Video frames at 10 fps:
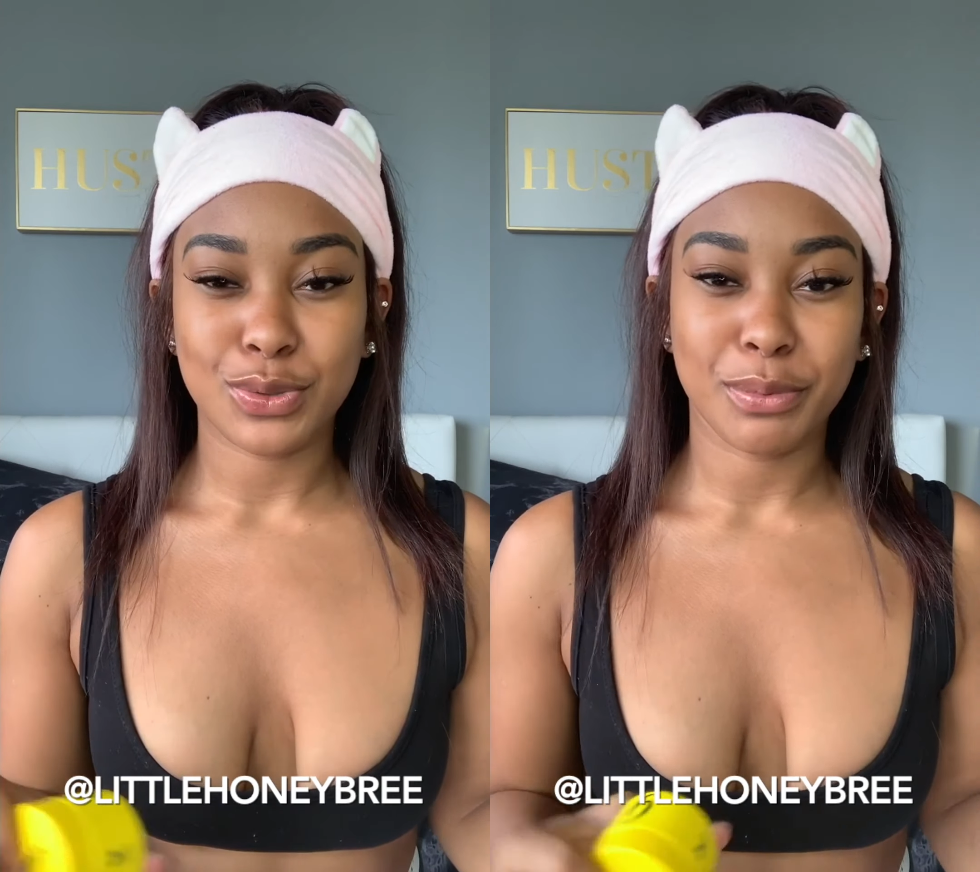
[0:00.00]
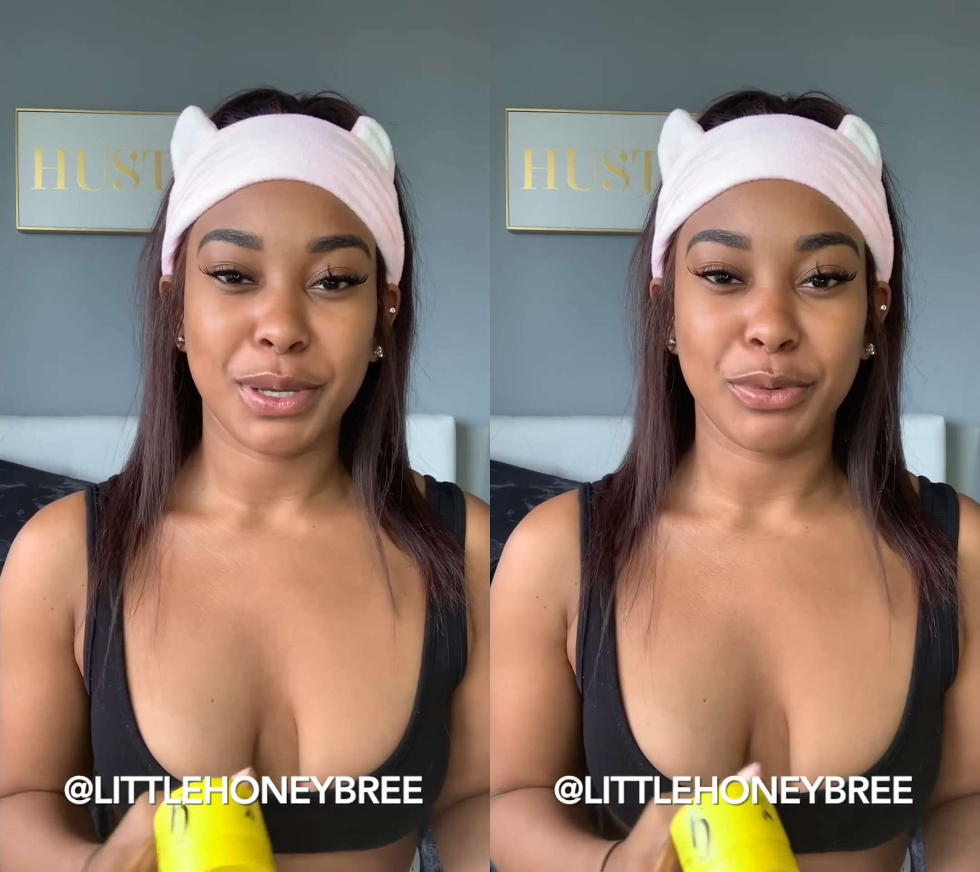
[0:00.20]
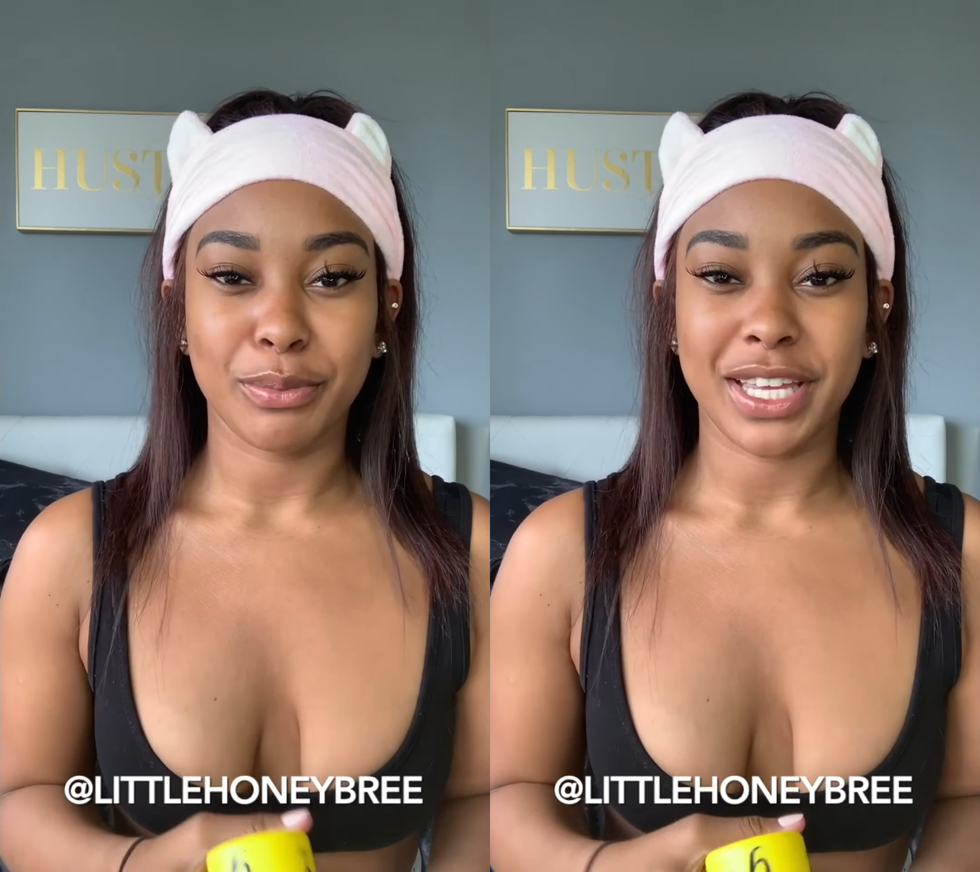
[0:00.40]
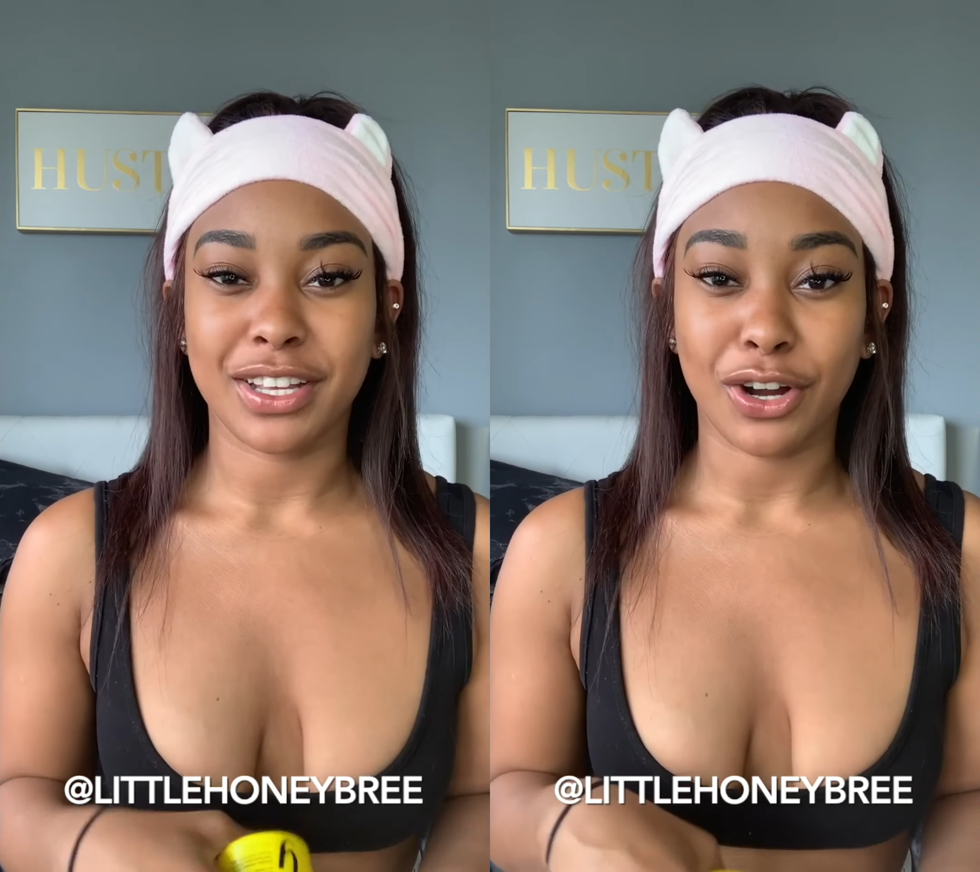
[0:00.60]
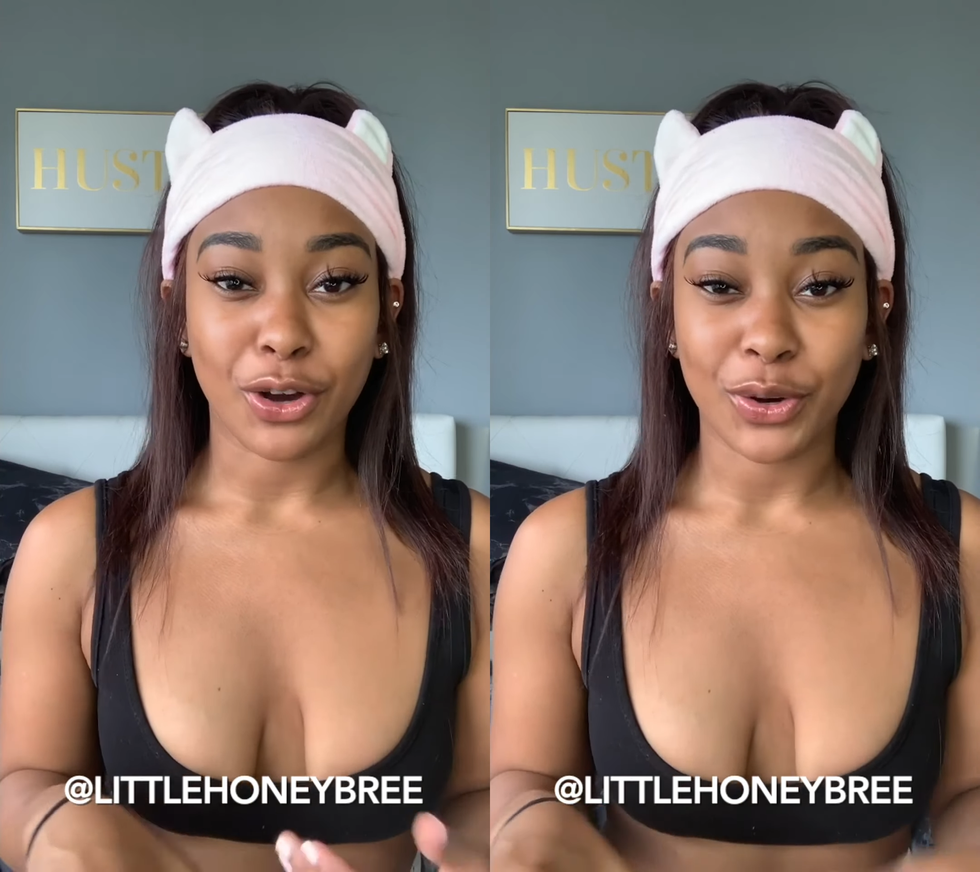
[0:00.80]
where people make
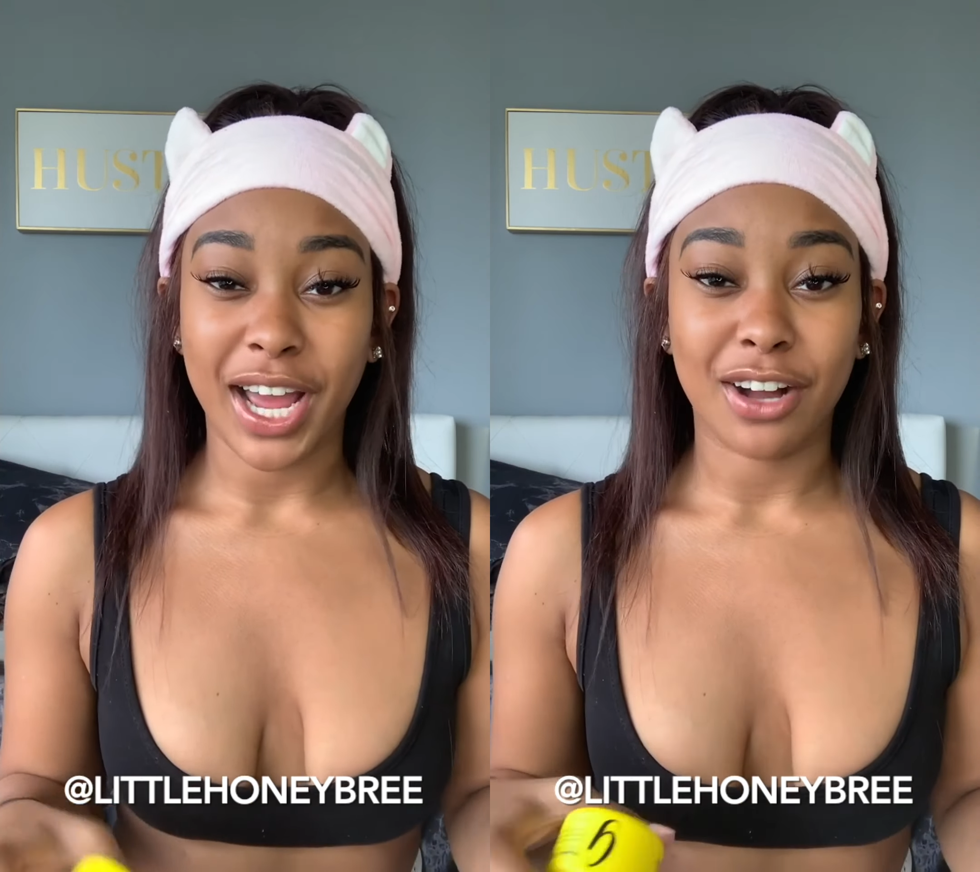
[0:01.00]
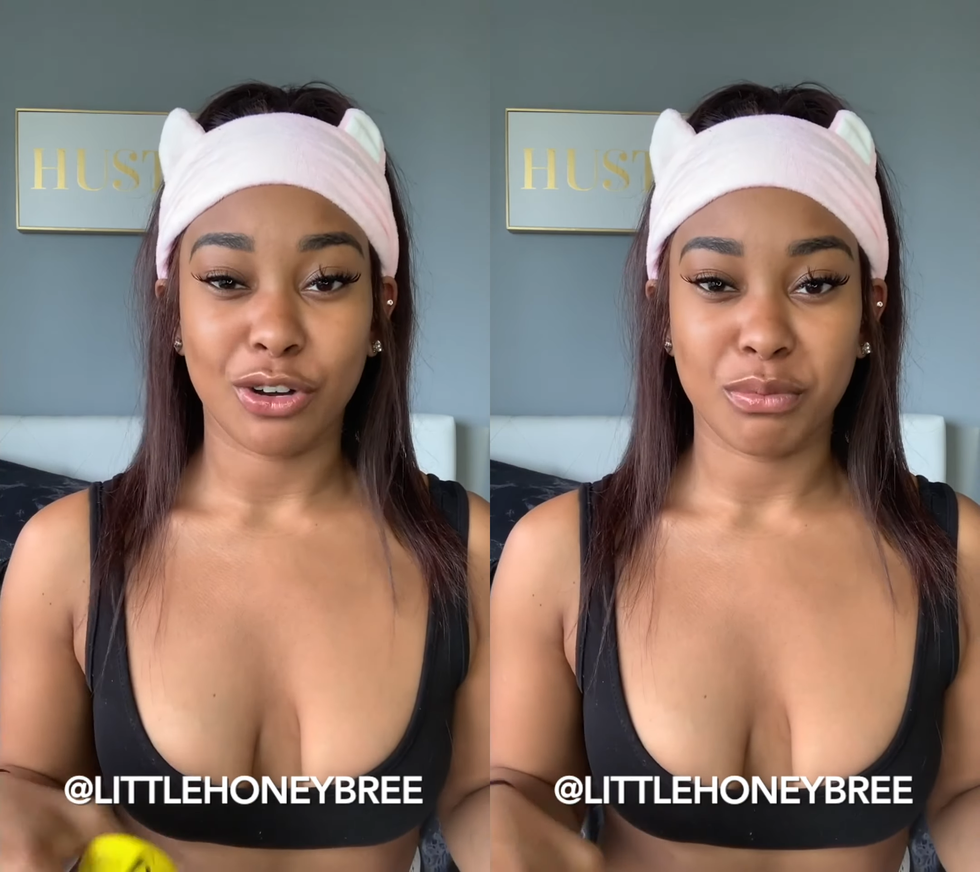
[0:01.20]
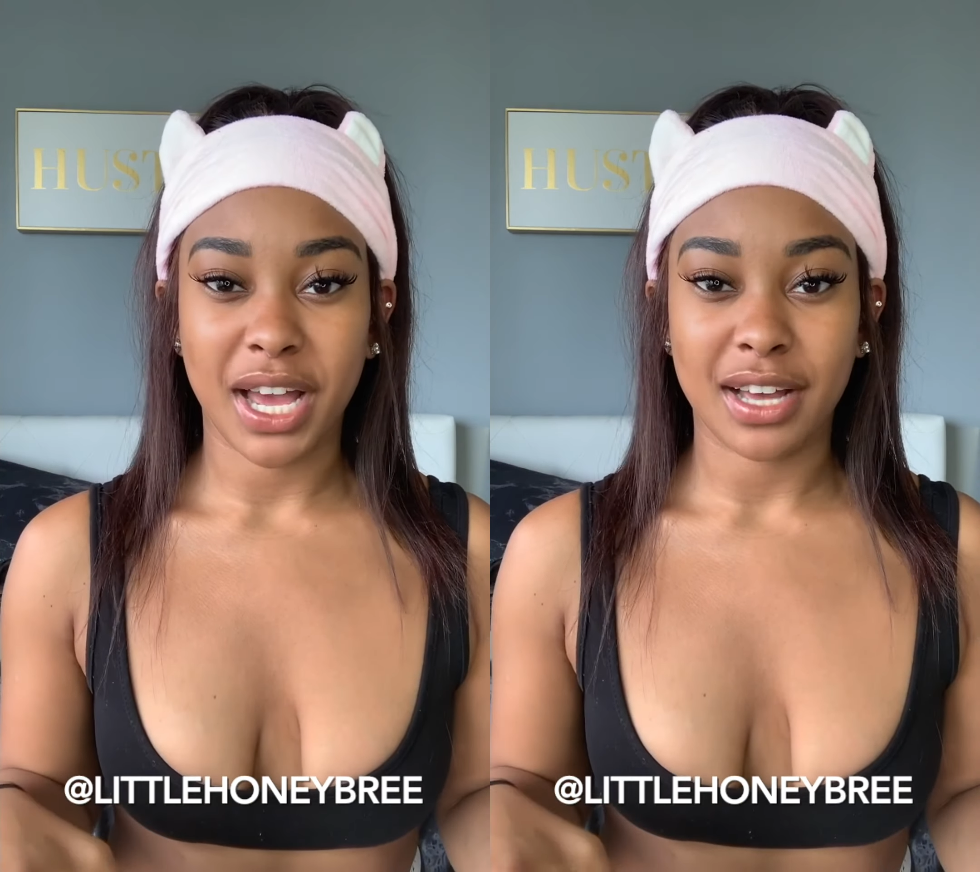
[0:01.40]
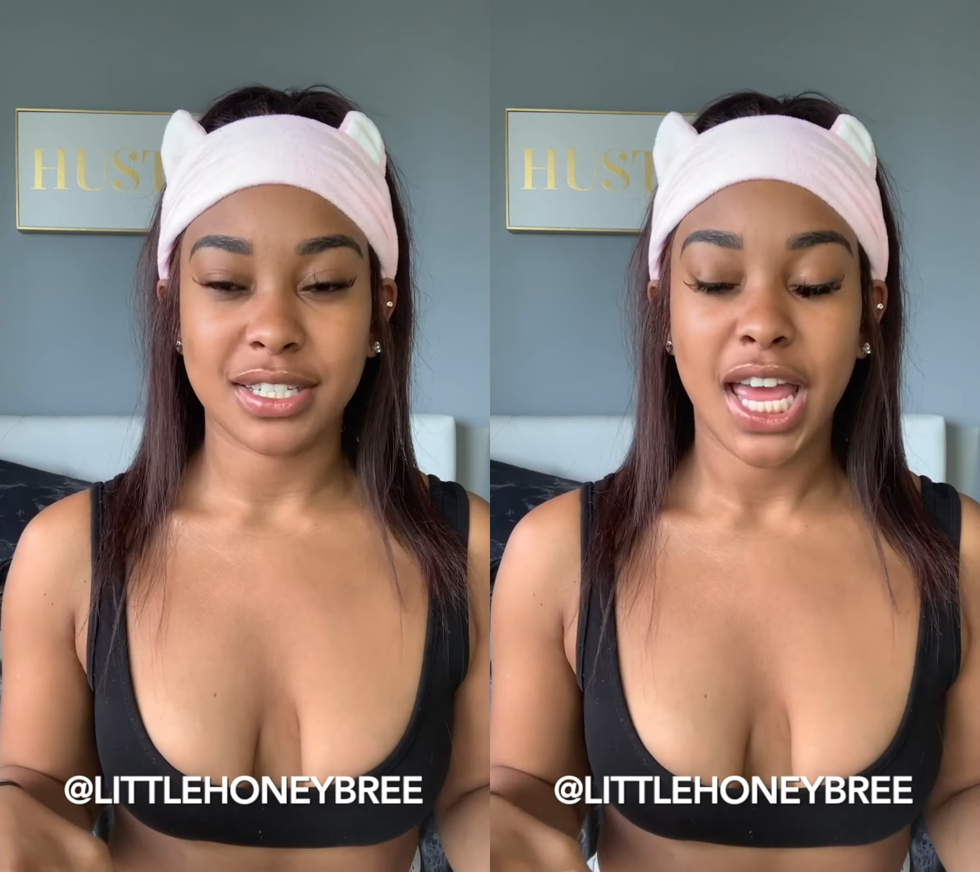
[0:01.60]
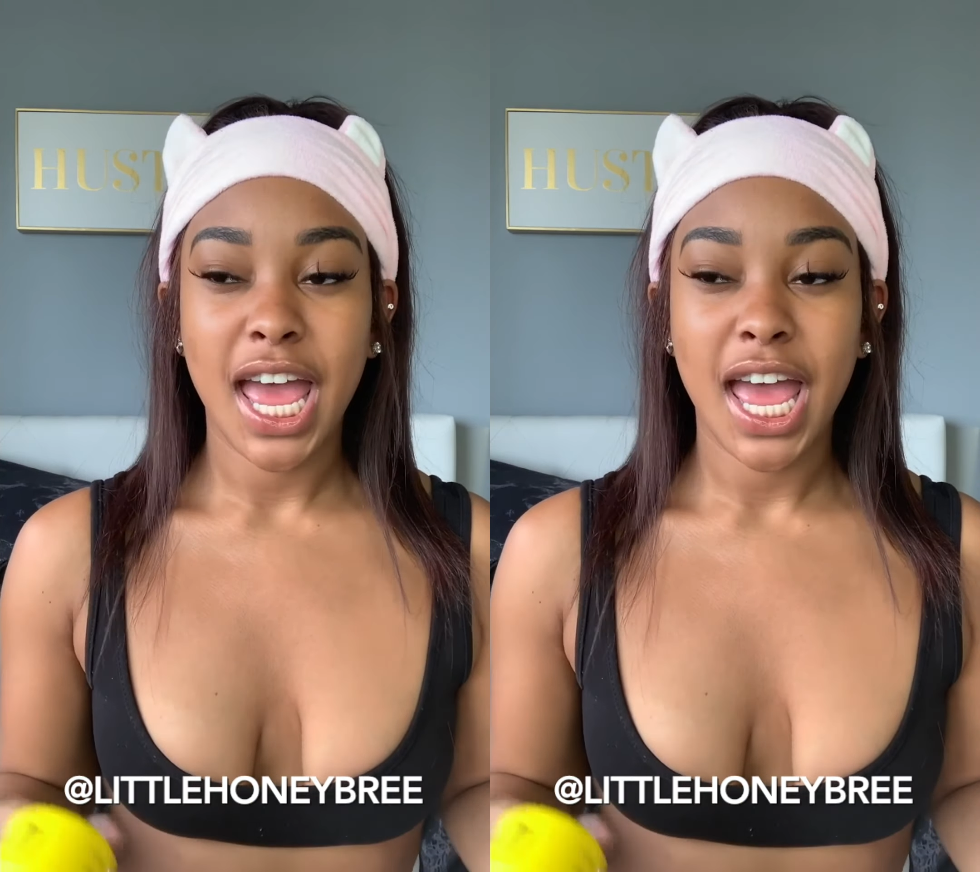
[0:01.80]
their own at-home mask